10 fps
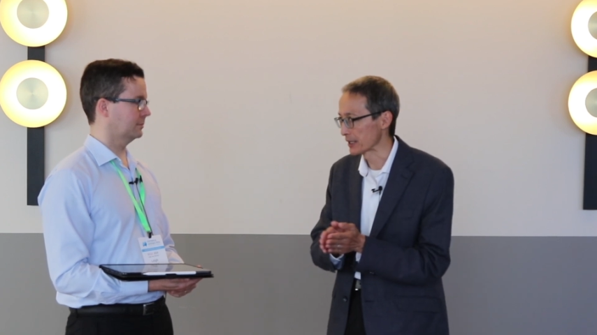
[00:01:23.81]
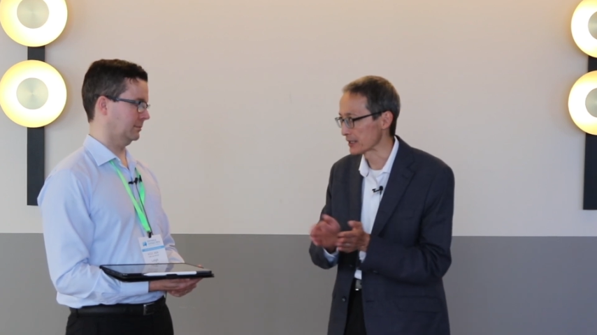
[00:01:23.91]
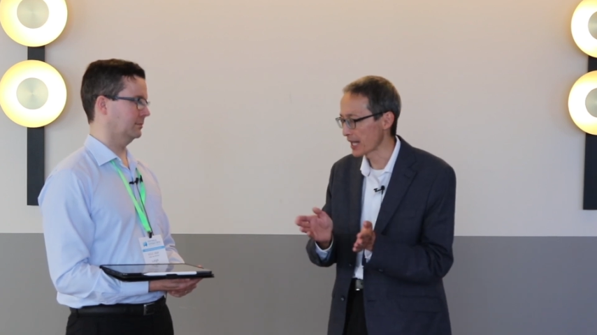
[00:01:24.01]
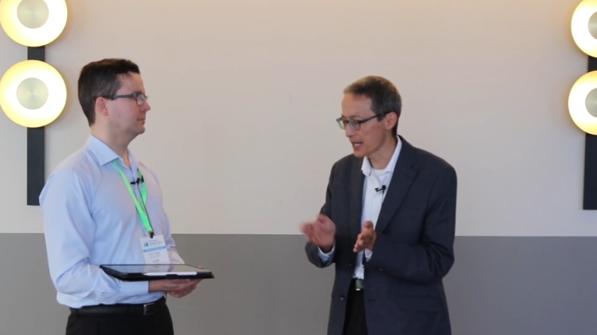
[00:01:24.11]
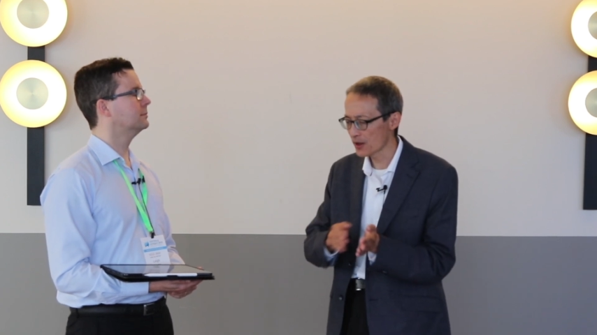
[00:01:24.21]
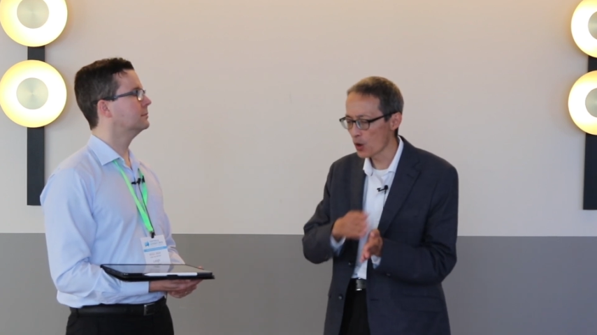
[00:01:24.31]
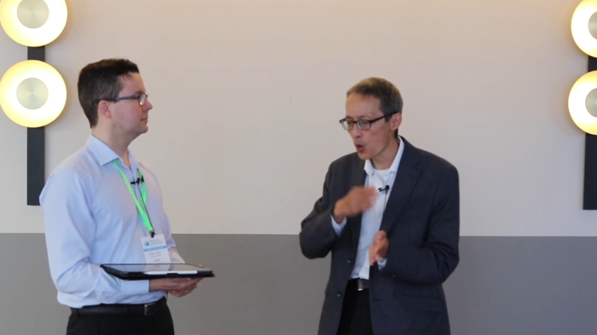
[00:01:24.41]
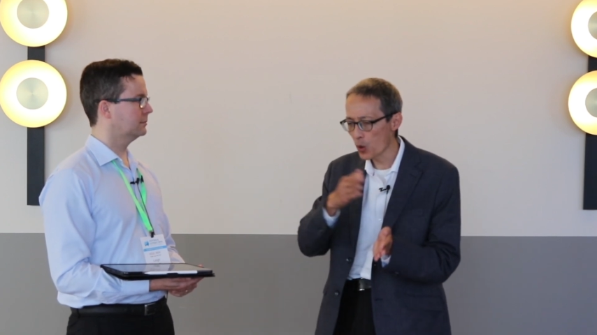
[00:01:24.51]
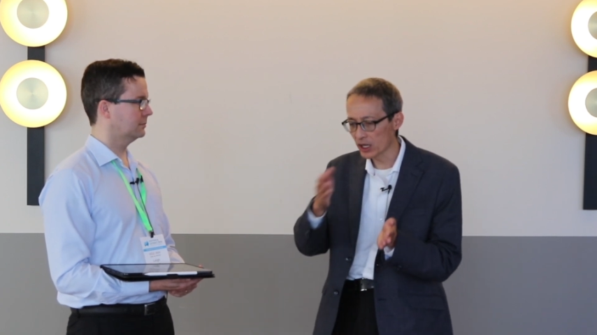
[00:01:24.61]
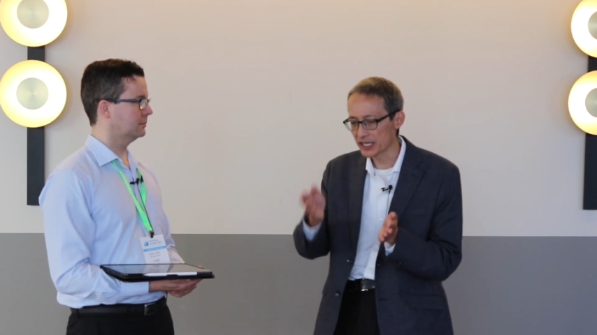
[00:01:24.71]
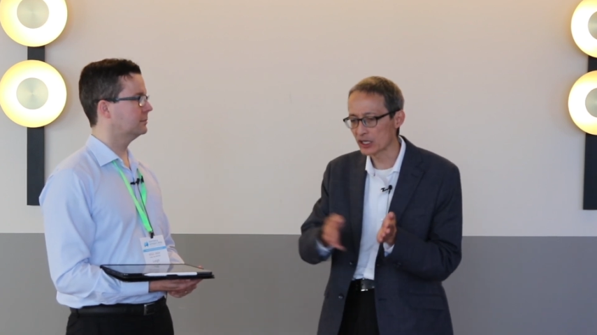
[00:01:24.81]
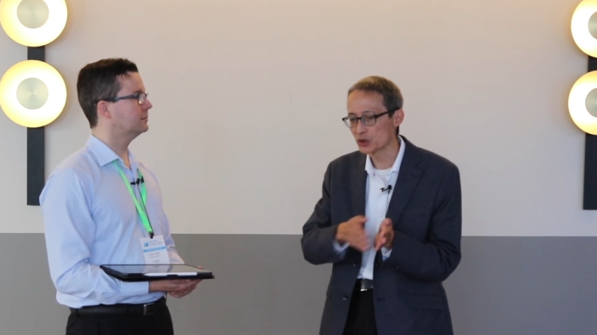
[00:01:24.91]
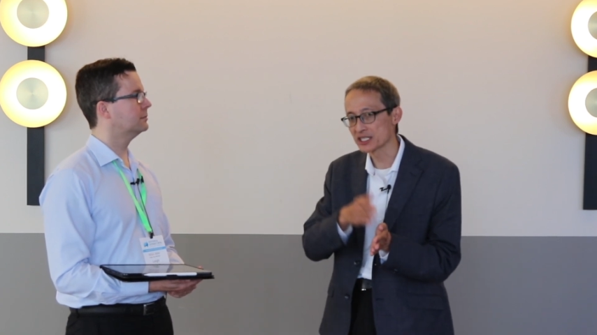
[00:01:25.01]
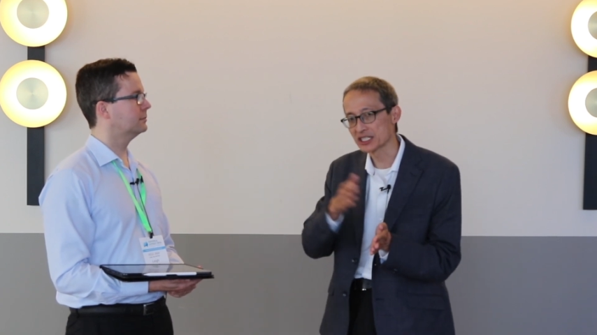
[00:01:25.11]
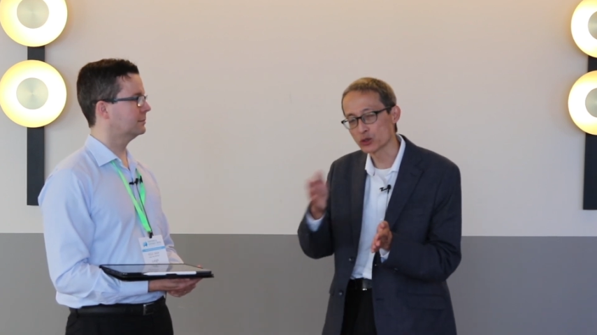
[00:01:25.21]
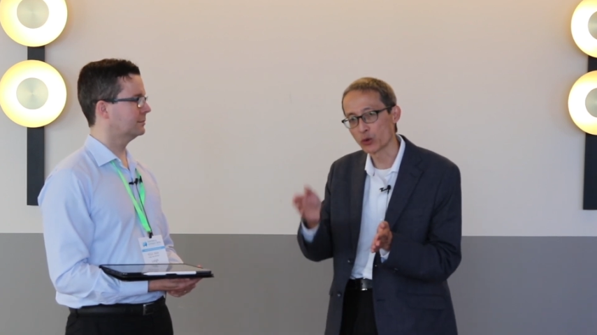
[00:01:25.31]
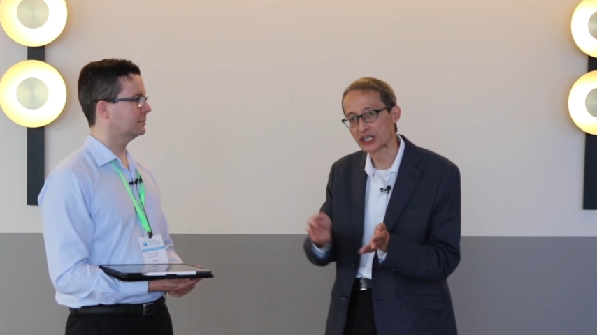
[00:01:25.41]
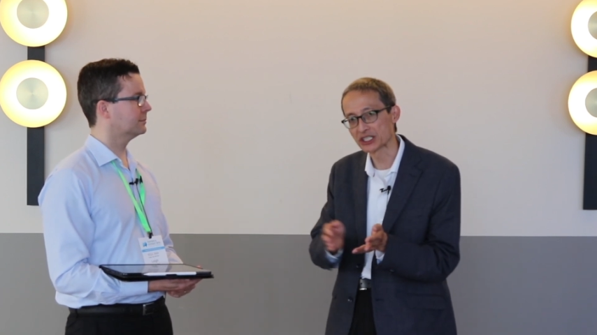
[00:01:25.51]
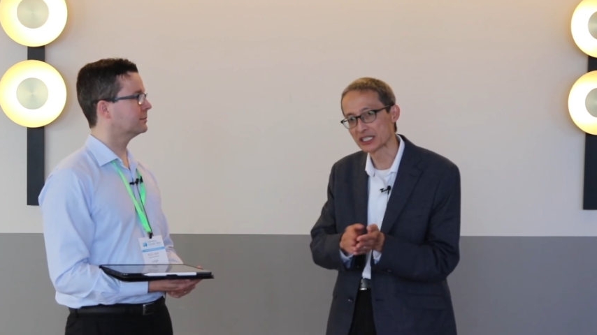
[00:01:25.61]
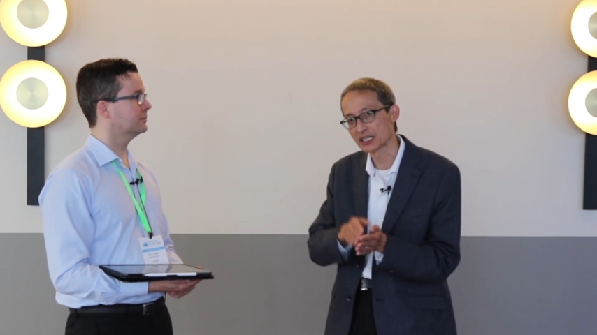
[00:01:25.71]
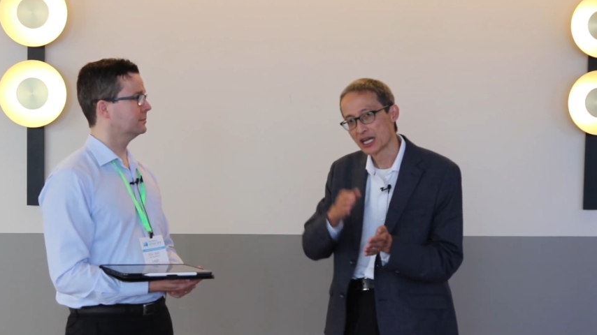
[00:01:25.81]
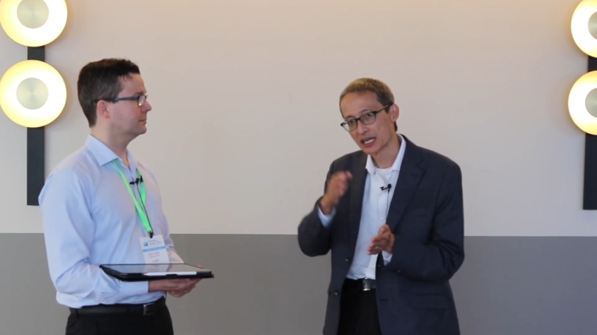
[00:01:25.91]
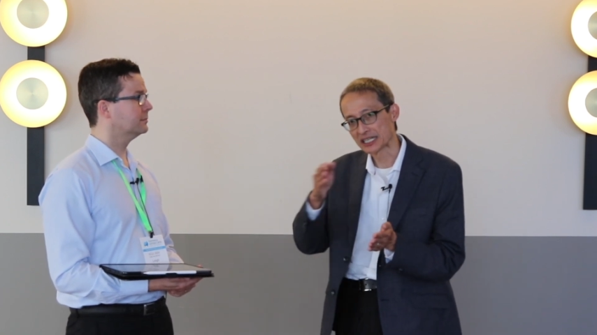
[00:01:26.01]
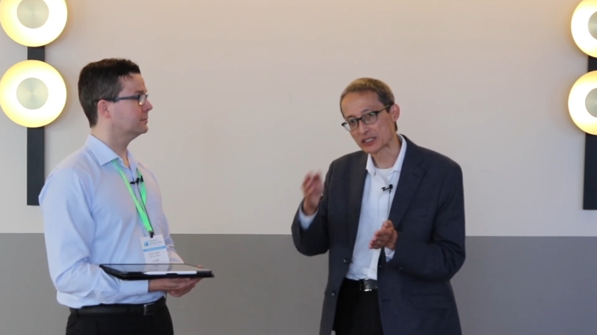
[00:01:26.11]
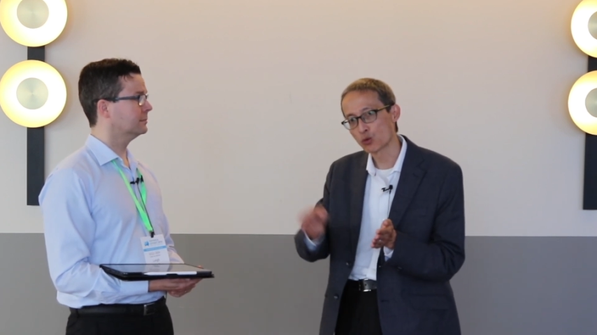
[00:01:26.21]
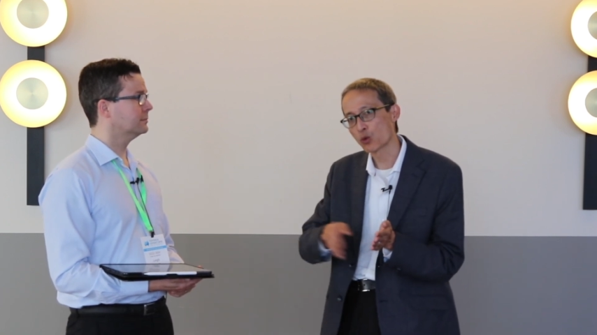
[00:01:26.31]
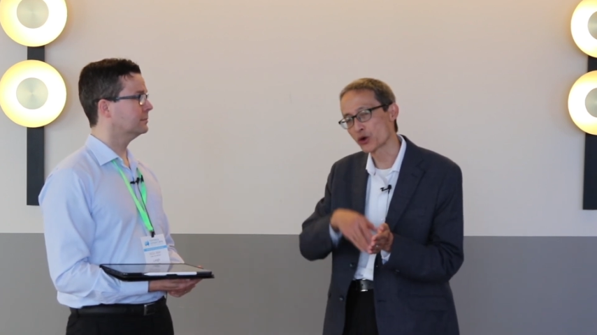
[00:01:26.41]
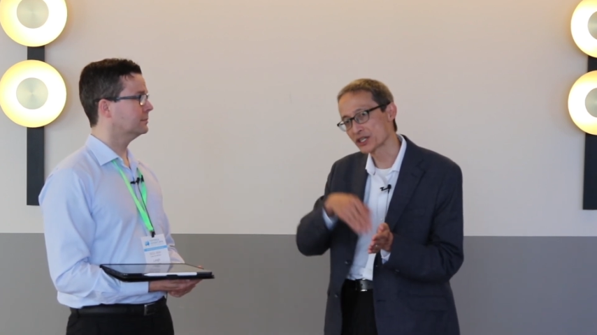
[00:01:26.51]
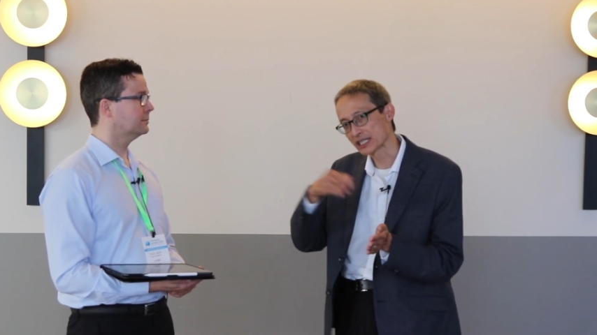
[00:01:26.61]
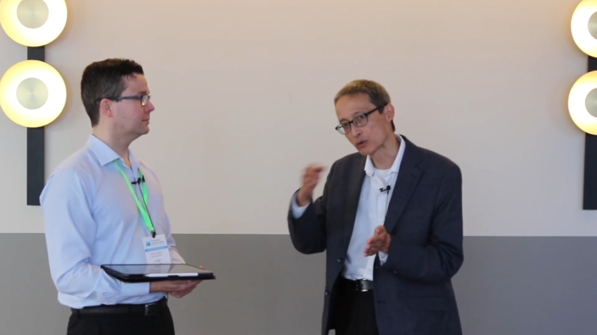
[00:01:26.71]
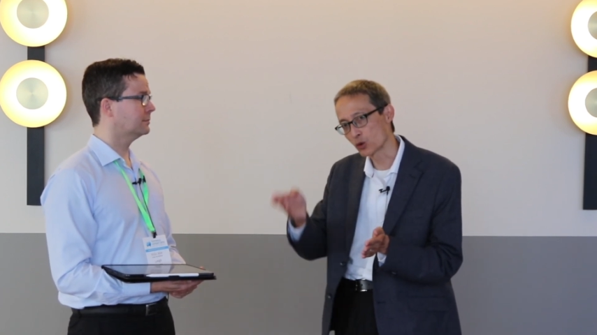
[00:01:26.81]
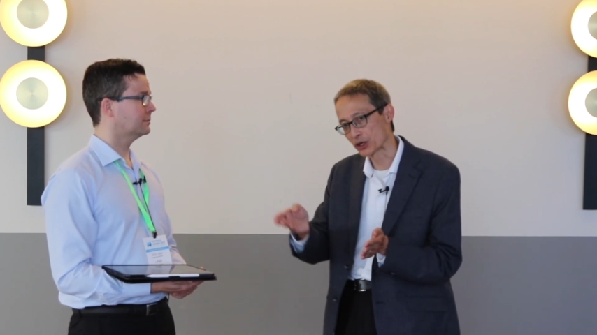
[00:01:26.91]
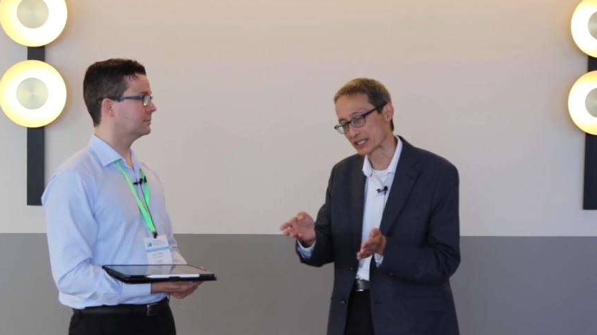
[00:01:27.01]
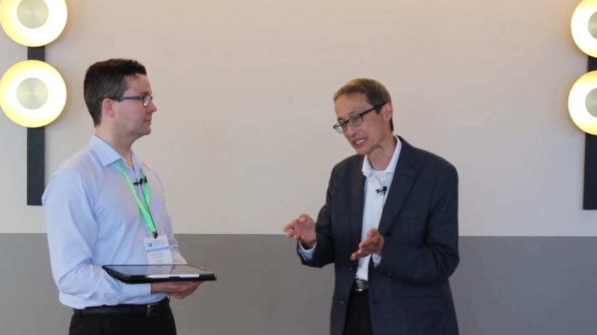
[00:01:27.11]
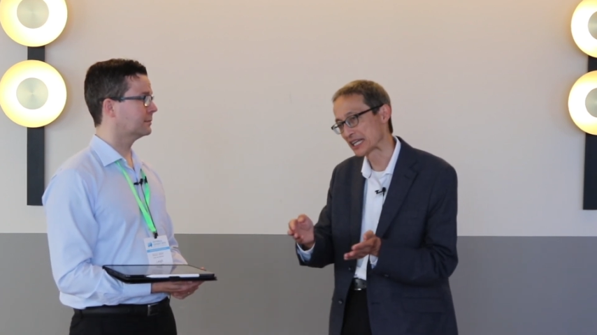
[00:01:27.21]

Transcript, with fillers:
Speaker 1: then that whole clinical situation gets worse and worse.